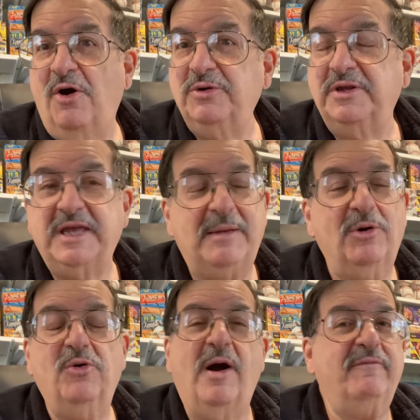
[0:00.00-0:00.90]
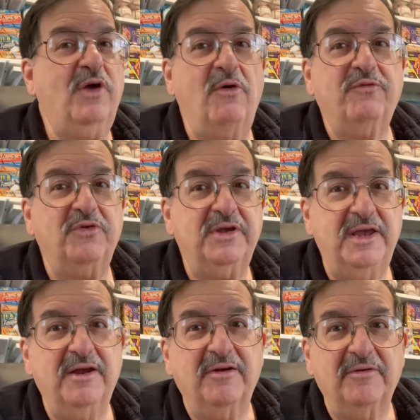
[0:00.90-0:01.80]
owned the table, who I've known for
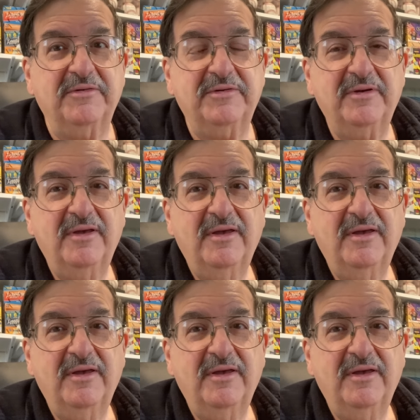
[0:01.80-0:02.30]
years,